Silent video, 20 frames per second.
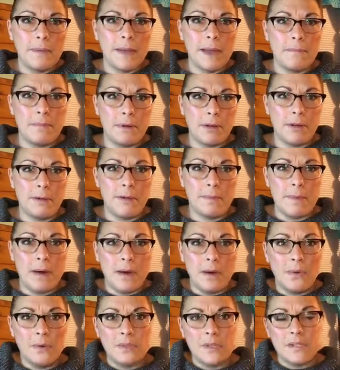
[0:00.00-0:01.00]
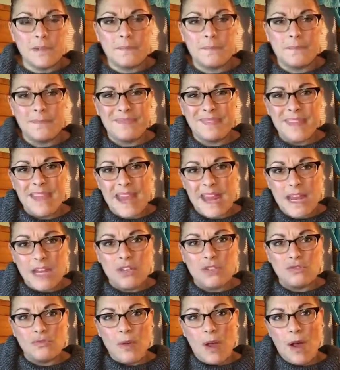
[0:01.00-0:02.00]
I put in about
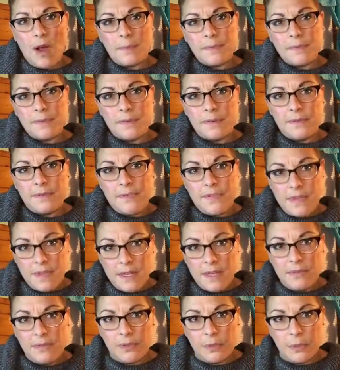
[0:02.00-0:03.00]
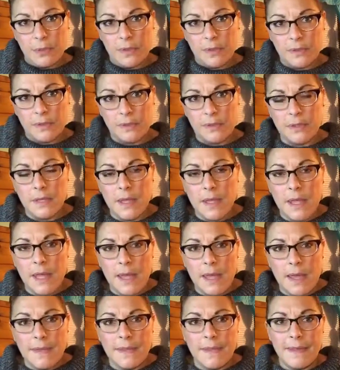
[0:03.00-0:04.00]
8 drops of Thieves oil
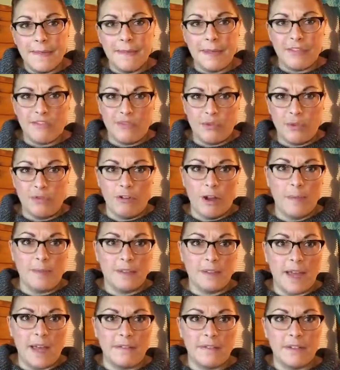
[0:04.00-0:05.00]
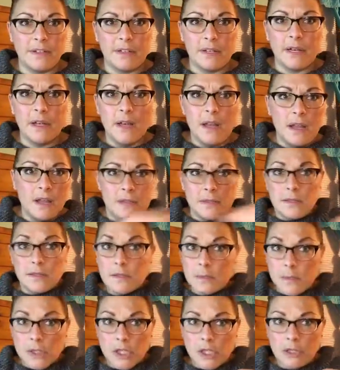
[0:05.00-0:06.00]
and then like 4 drops of lavender.
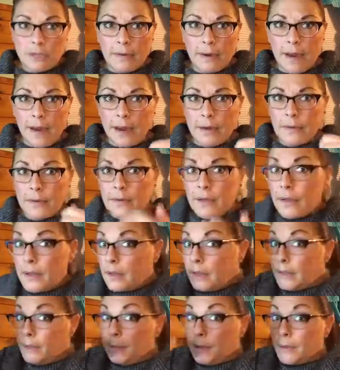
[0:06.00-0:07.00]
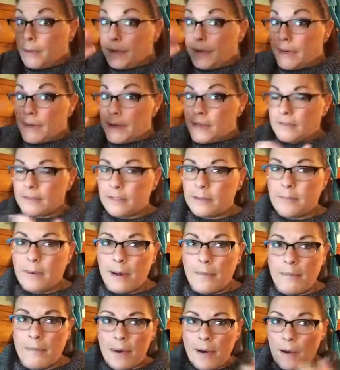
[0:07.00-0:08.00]
Swish it around. You put it in a nice little
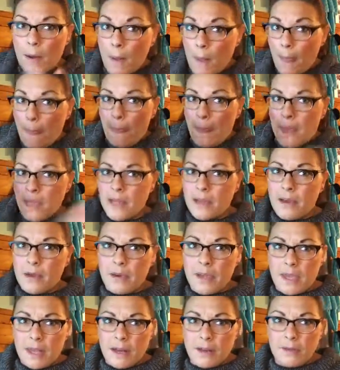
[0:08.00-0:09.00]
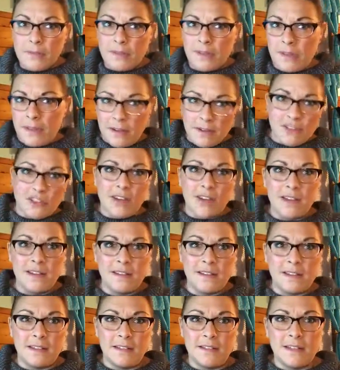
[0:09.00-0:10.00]
pump bottle. There you go, kiddos. There's your
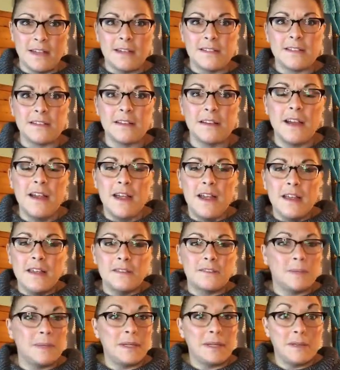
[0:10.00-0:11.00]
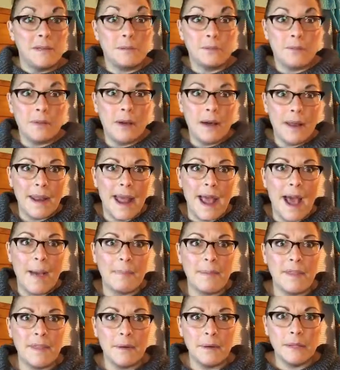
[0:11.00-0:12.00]
hand sanitizer. So my kids were not
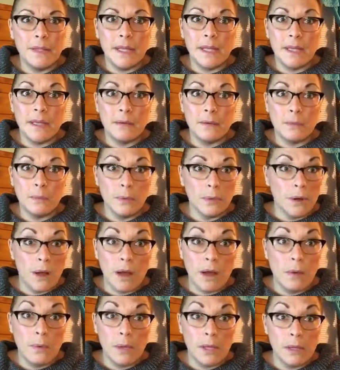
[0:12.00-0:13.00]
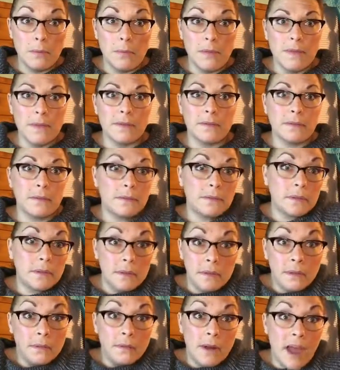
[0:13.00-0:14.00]
happy. They were like, we're not going in with this. I was
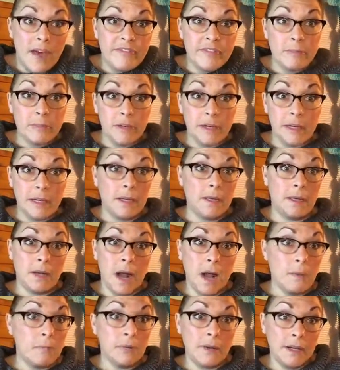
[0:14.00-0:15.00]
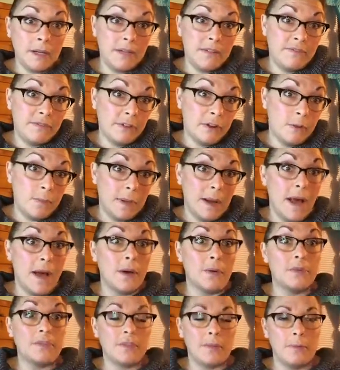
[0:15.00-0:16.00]
like, you don't have to bring it in. I'll bring it in for open
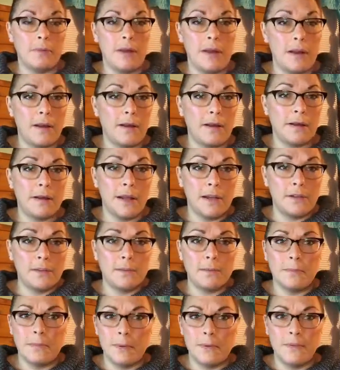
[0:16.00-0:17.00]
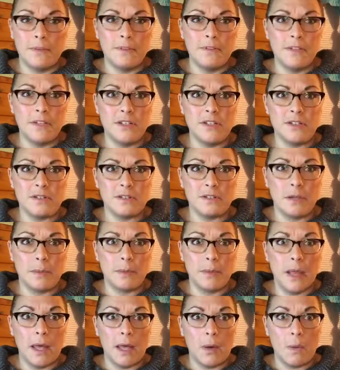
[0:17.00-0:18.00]
house. I brought it in. I told both their teachers and they
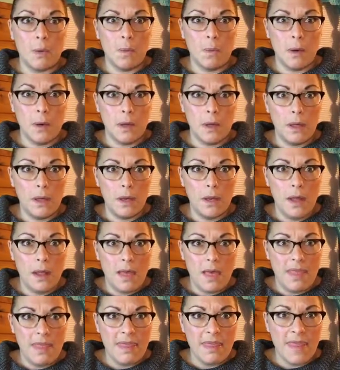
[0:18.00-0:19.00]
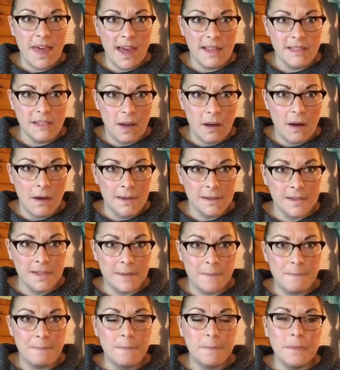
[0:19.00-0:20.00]
were like, what? That's
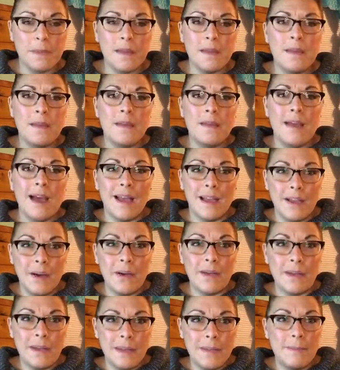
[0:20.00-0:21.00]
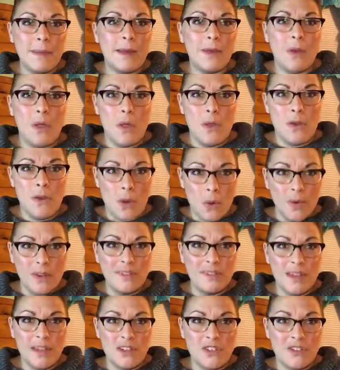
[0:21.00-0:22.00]
awesome. I got an email, no
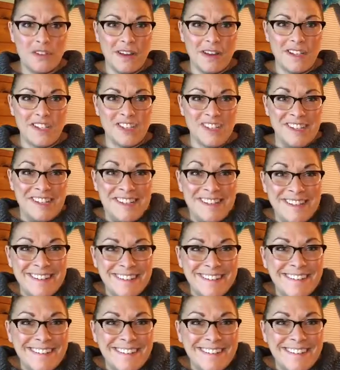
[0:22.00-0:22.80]
exaggeration,